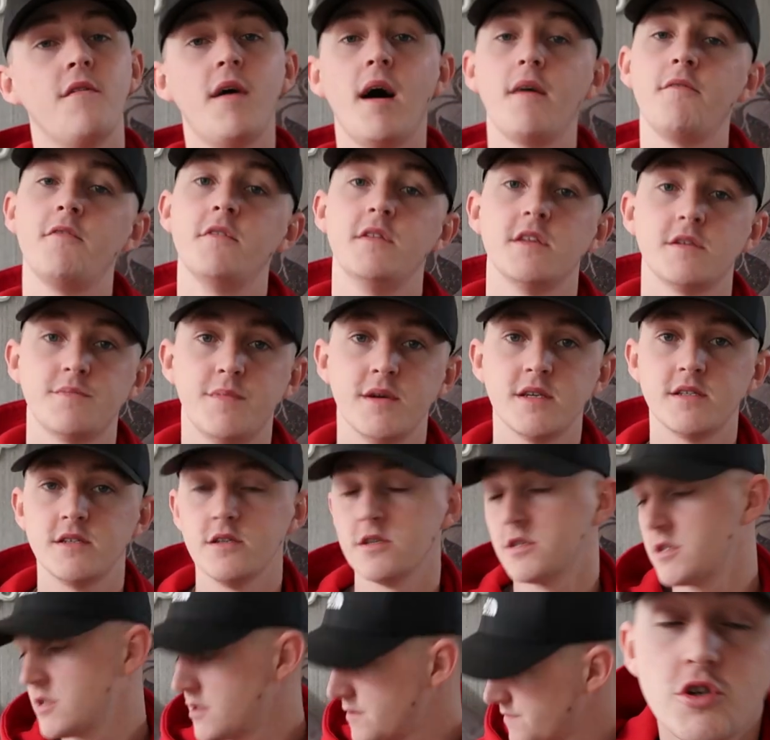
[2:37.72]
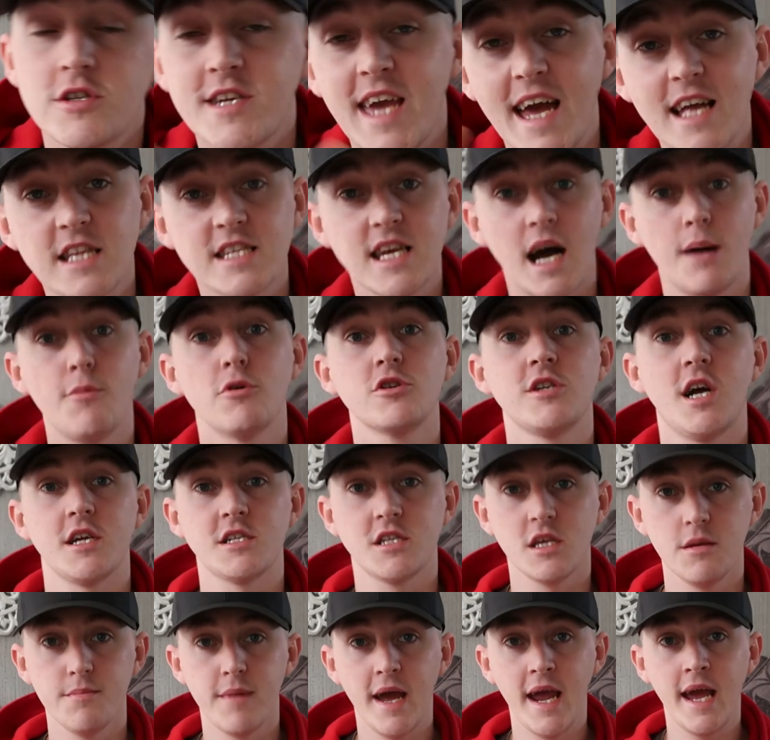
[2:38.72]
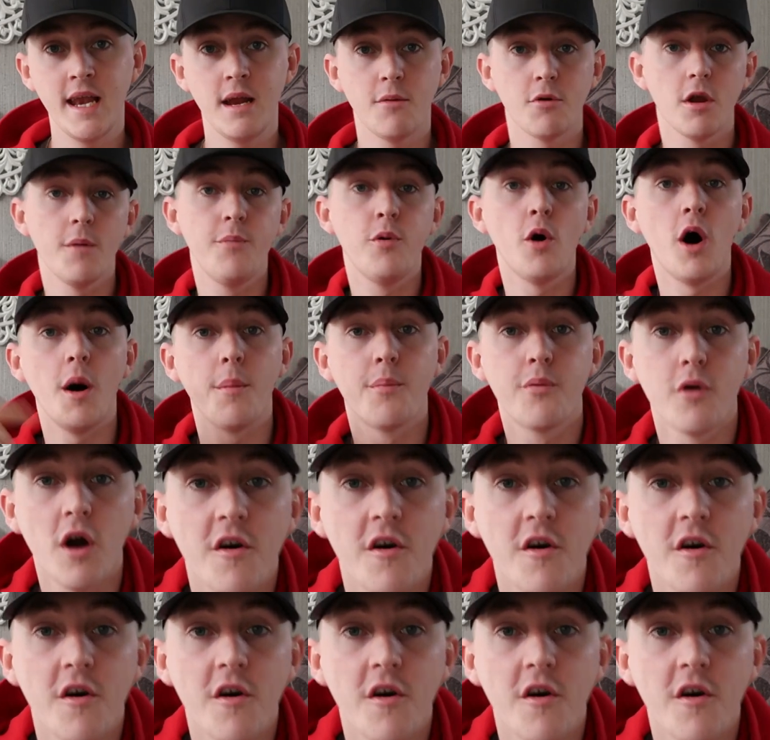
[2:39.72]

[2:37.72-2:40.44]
of having this business. So let's get into how much I actually made. I'm going to put a